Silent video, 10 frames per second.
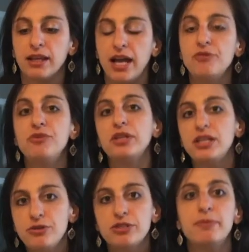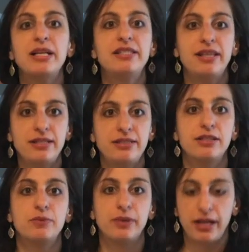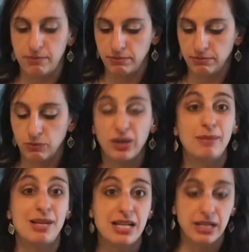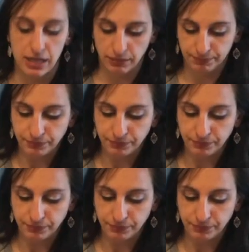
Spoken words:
and really use my senses when I'm eating it